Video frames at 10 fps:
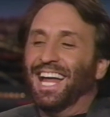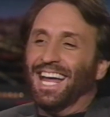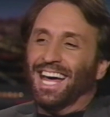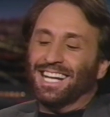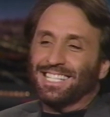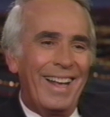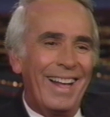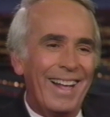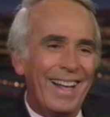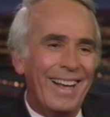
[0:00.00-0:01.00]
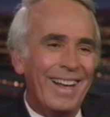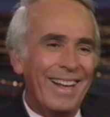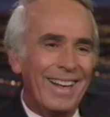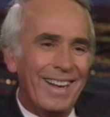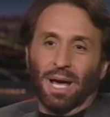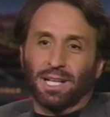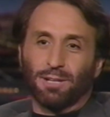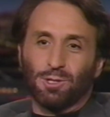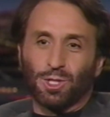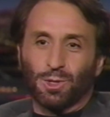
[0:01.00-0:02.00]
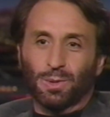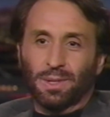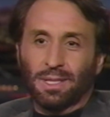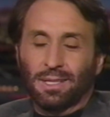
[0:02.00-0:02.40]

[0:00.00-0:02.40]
and uh, my children are back there in school.